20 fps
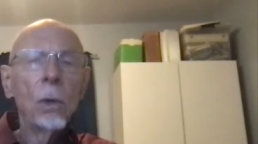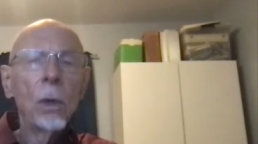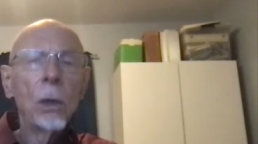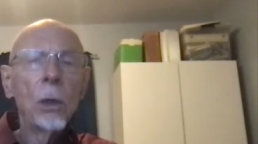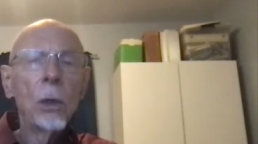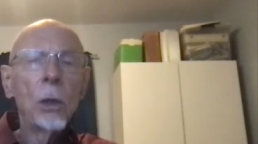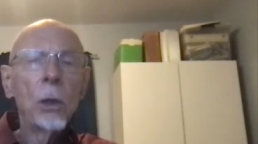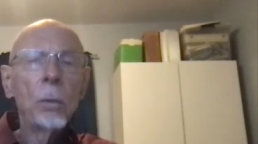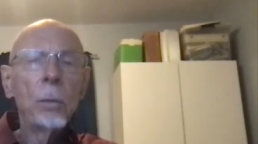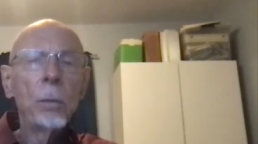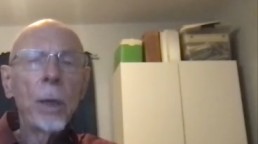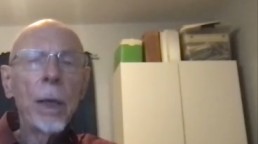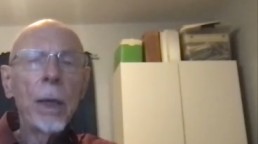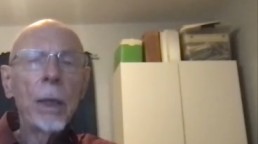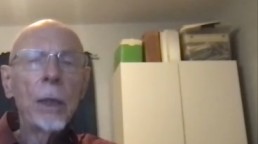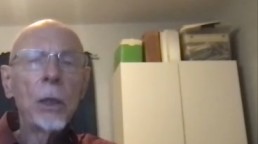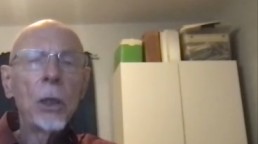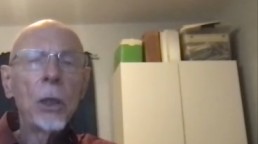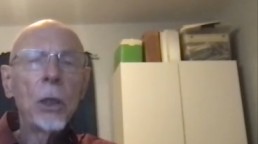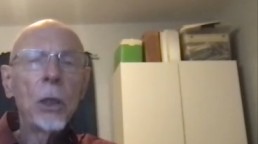
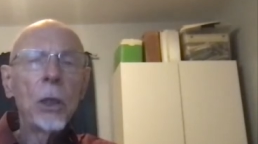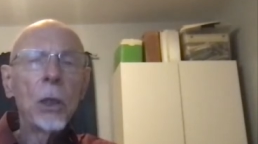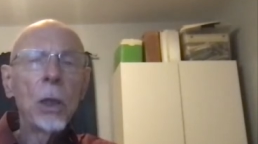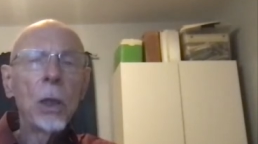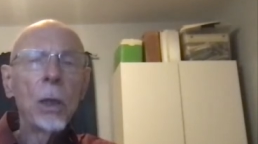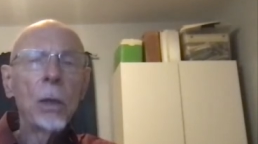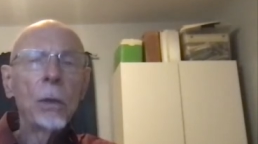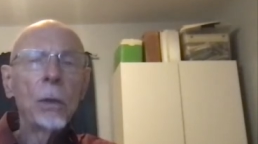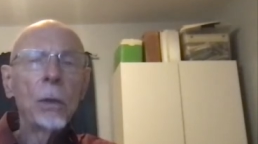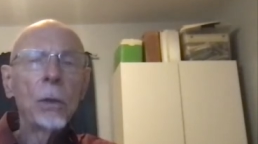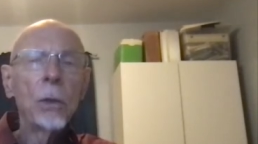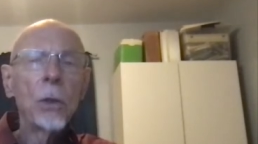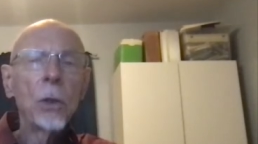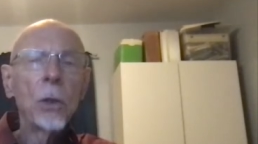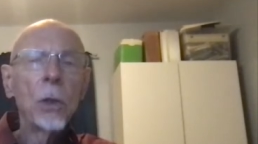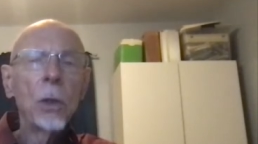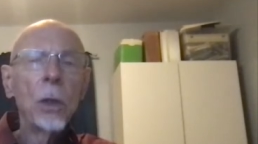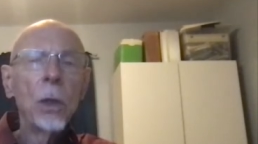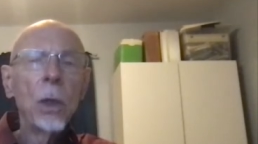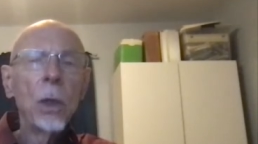chimpanzees and
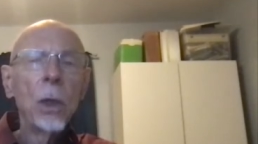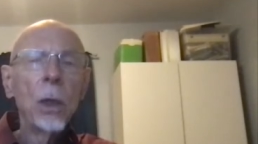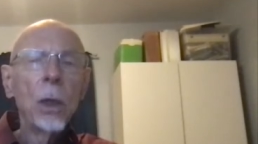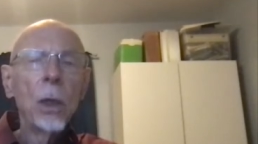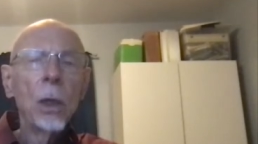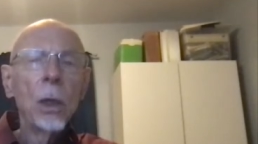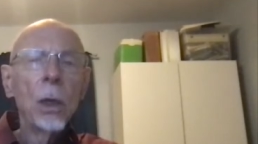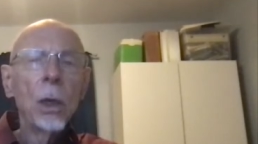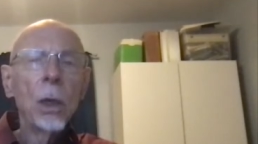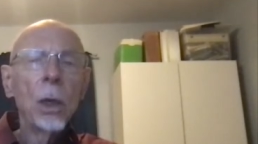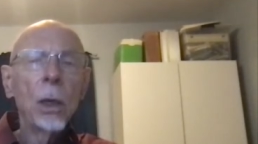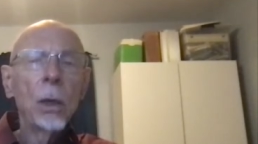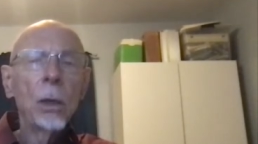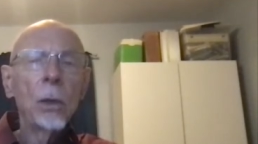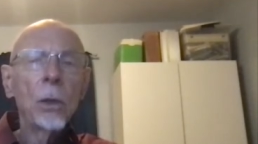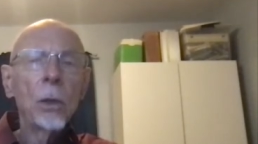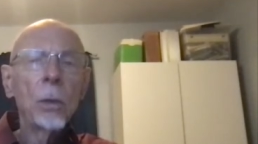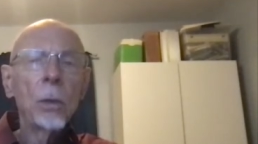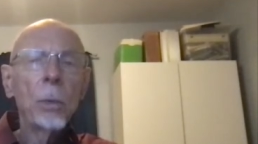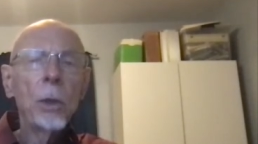others,
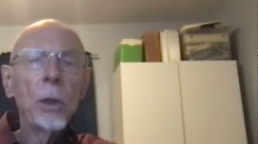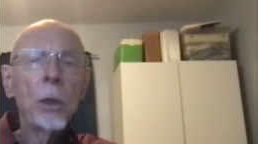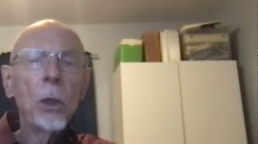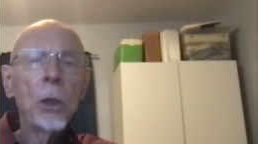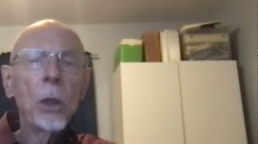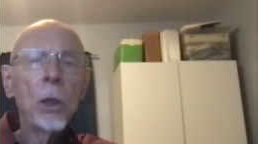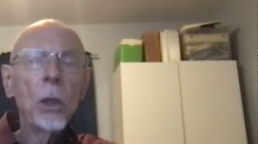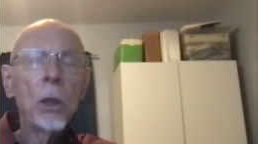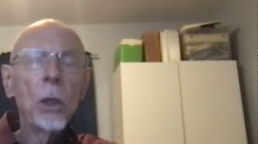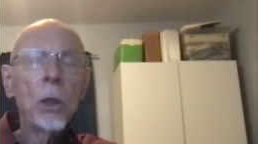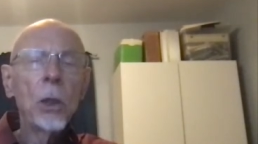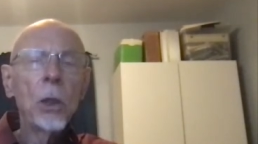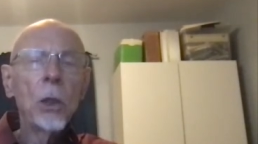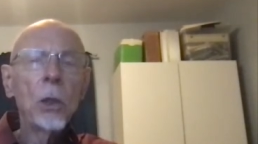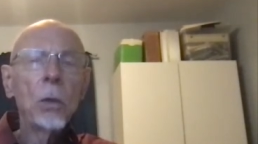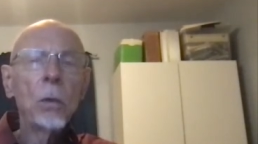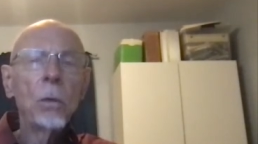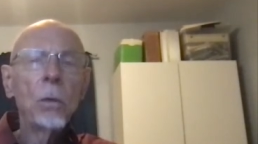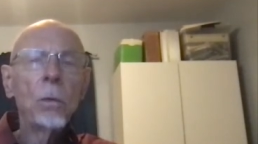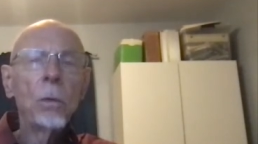other species, and
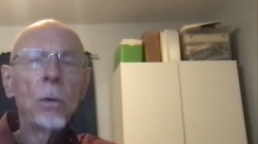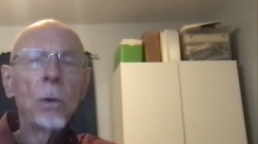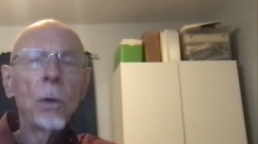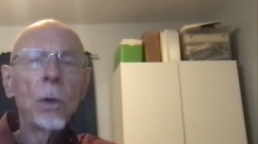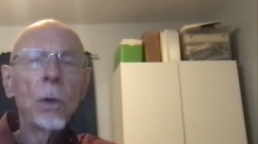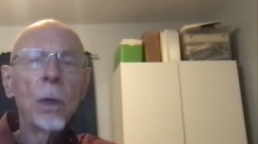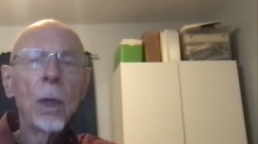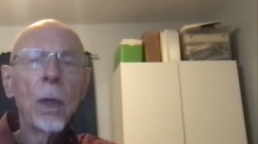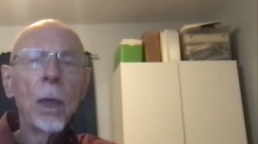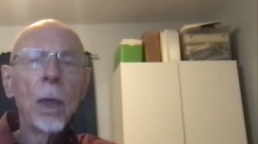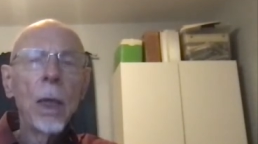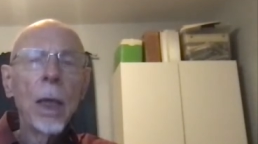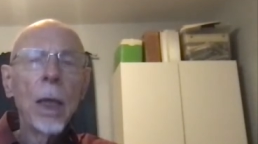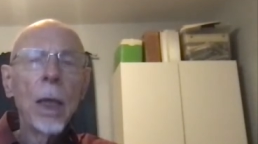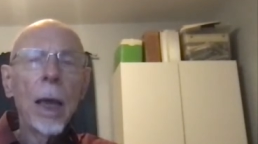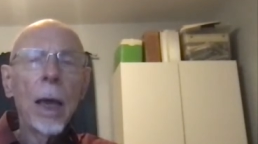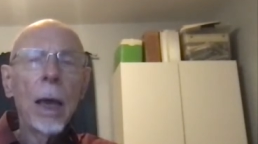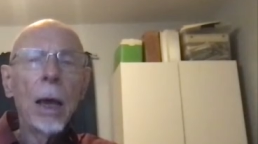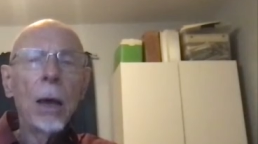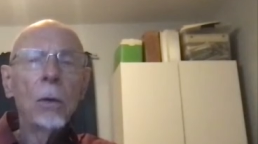so forth.
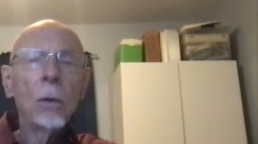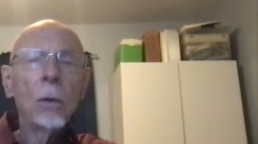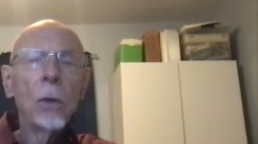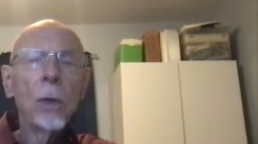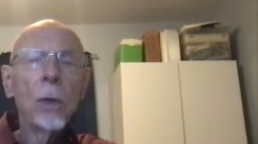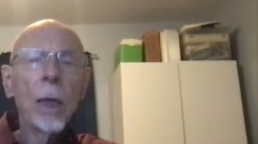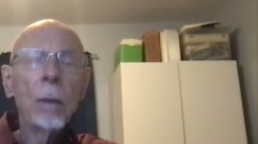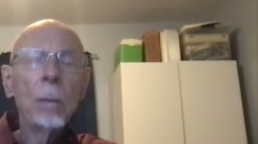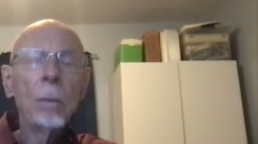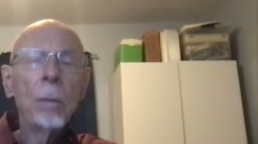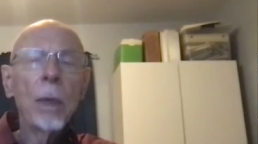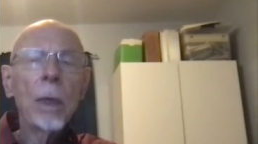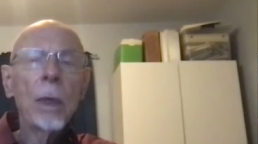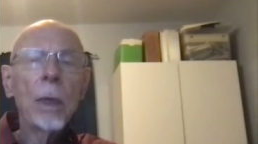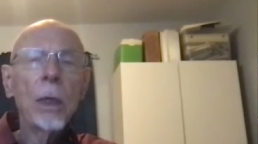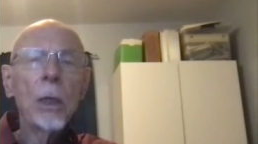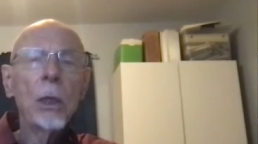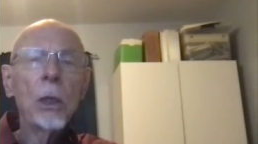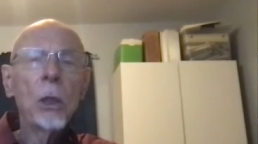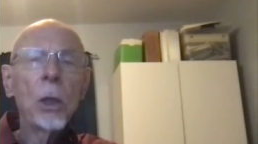How do they
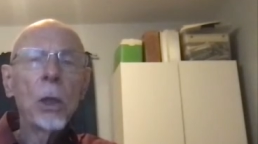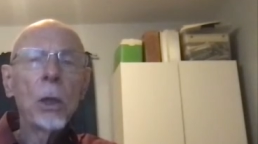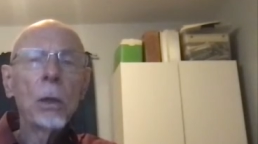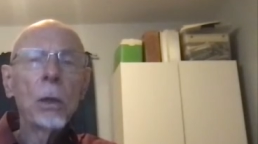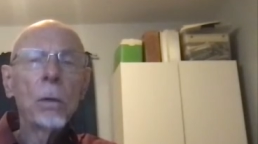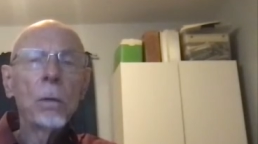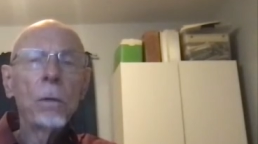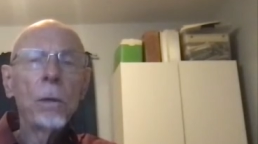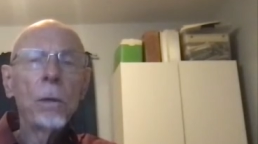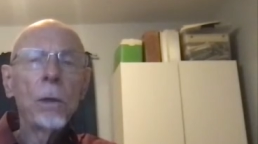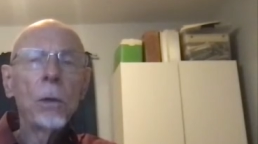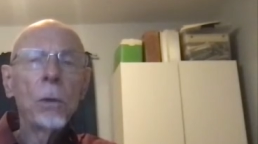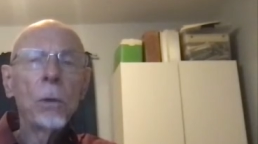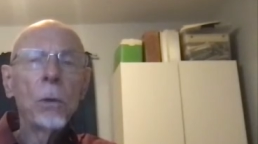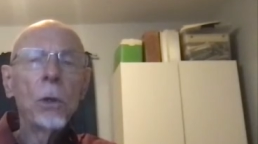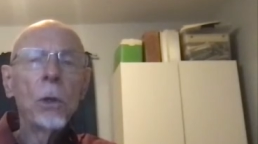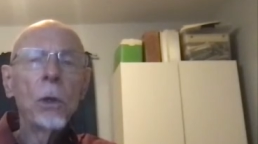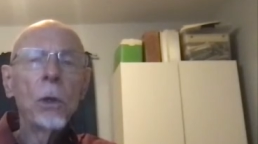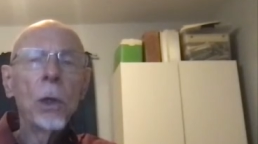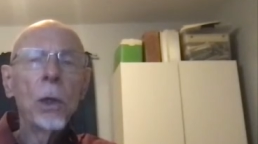make each other feel
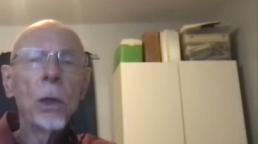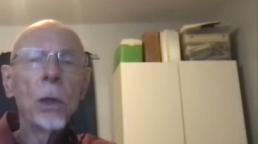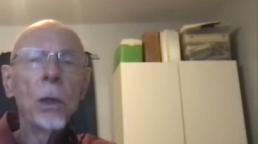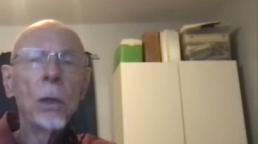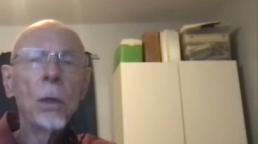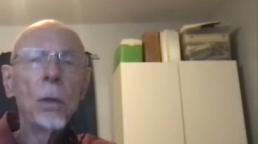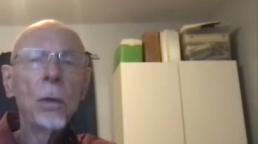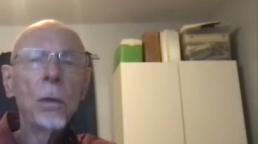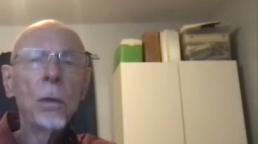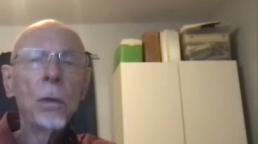good?